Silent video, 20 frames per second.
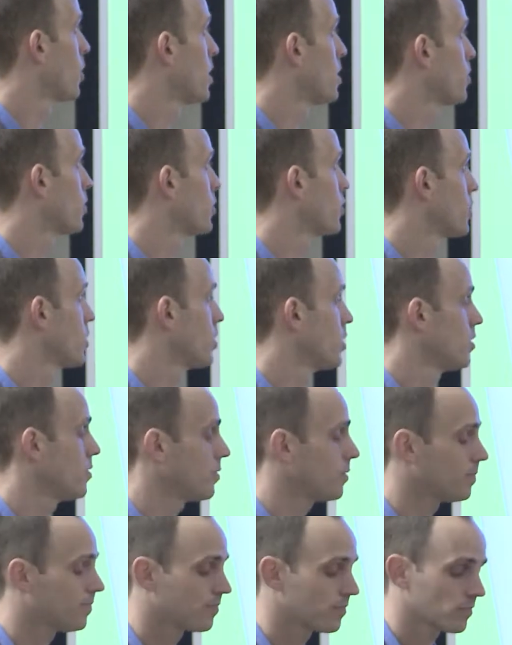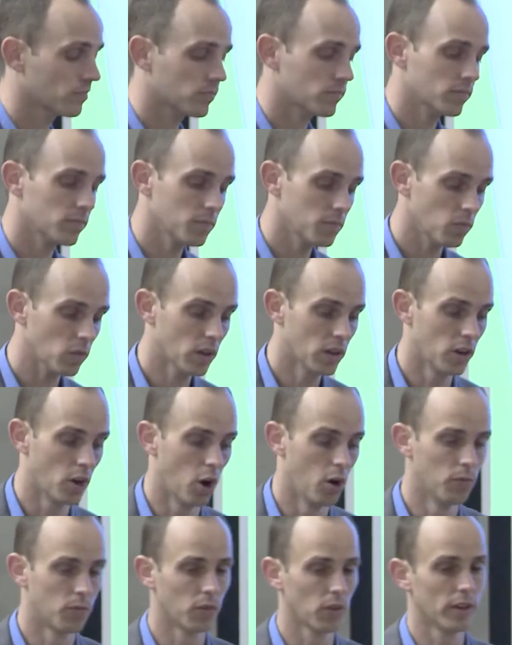representative. And
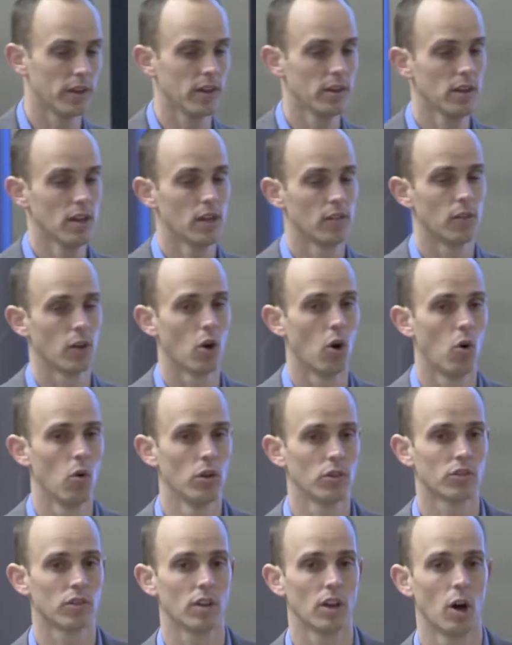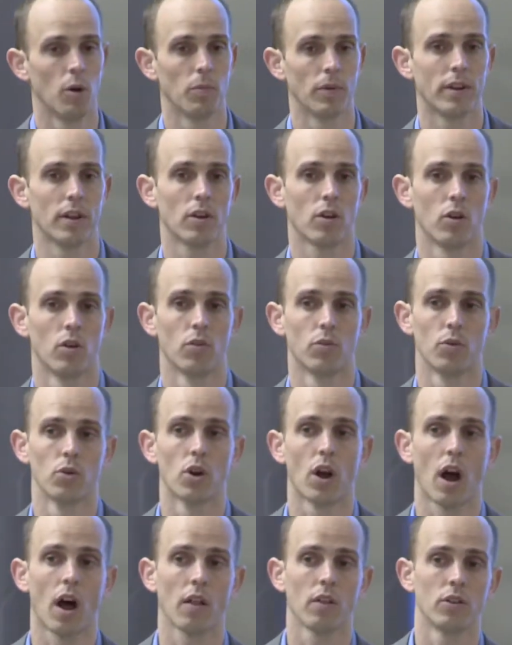hopefully the goal is to help get her
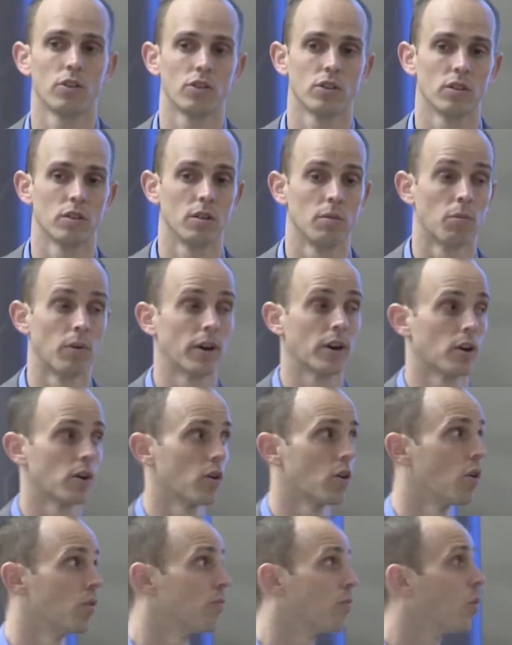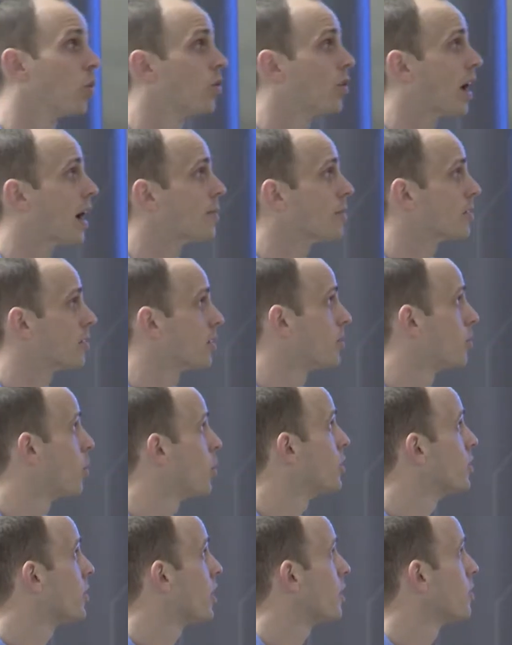through college and then bring her on full-time at some
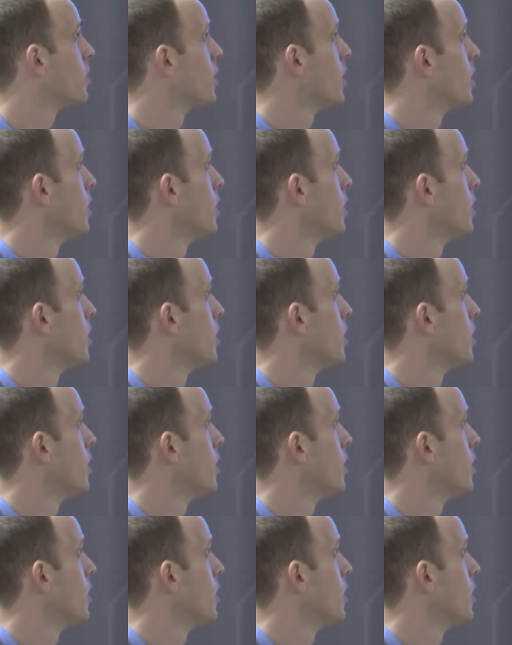point in time.